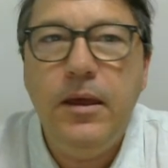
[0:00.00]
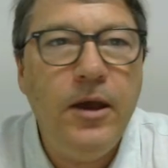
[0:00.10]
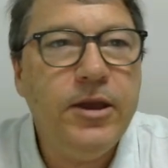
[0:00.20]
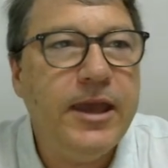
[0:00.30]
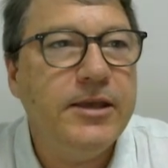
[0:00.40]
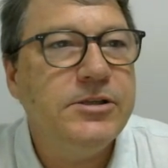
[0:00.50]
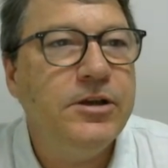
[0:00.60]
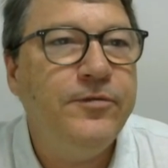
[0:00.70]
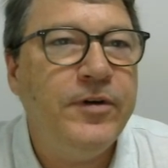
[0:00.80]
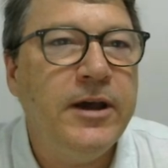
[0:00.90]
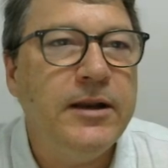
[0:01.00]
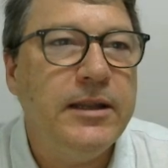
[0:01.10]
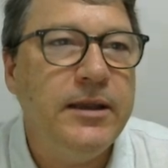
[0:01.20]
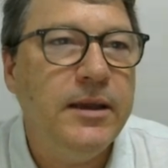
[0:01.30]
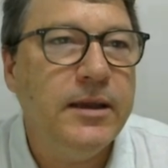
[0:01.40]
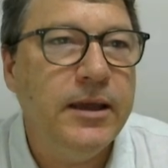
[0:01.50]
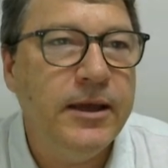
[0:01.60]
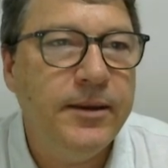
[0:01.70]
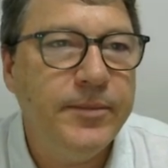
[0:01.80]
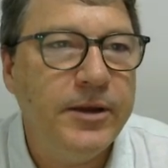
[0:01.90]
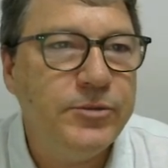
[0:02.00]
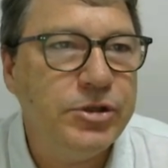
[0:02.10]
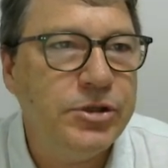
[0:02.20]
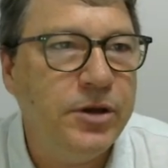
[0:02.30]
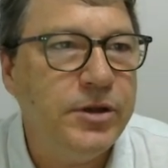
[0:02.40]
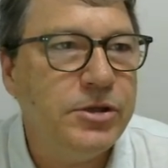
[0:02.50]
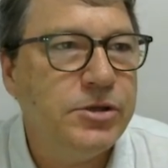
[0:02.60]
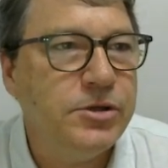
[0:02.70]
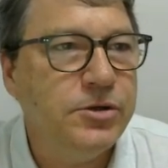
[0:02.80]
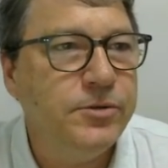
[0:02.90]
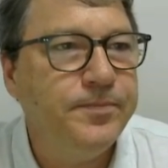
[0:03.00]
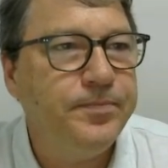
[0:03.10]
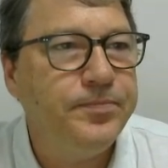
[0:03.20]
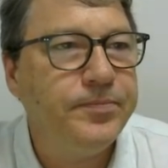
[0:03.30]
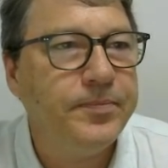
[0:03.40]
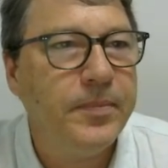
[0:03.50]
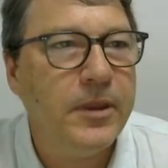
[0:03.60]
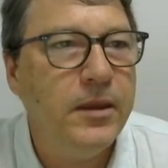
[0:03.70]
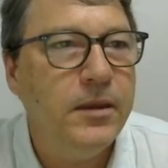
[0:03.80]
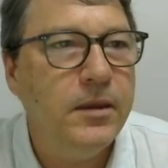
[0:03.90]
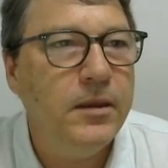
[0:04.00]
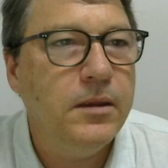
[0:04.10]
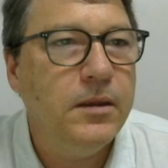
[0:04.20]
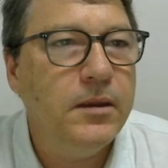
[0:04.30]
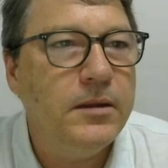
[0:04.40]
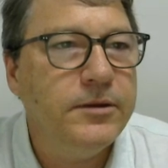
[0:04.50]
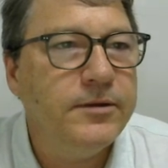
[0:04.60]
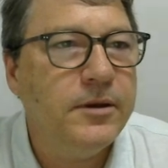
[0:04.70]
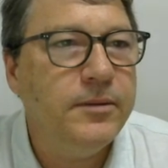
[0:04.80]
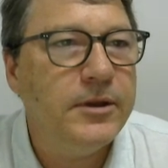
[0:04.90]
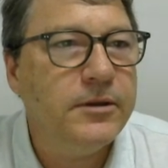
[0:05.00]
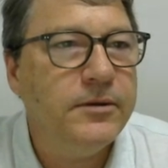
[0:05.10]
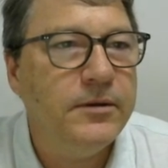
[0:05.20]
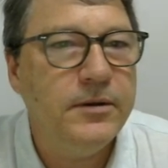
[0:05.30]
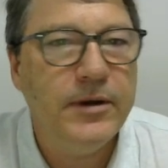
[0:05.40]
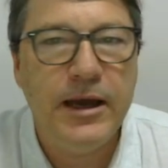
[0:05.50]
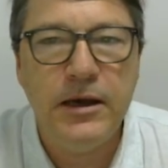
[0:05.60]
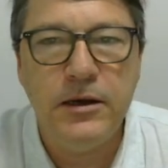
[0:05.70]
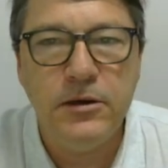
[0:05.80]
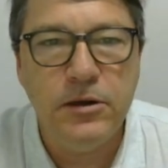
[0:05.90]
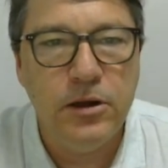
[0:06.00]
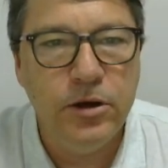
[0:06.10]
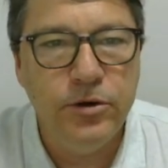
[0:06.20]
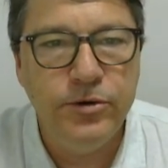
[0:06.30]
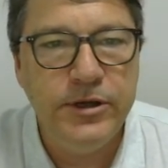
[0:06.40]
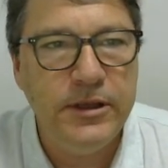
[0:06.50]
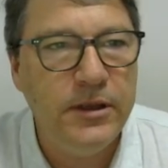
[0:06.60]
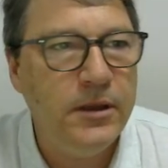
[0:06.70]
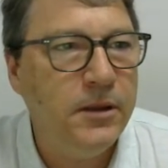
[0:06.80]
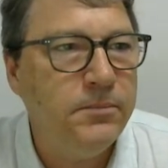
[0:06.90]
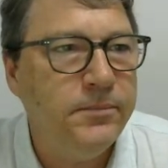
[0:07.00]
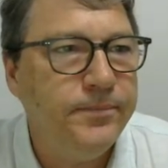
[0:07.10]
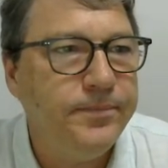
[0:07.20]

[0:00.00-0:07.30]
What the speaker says: Okay, so finally, I'm just going to, let's go back to our Glow DEM,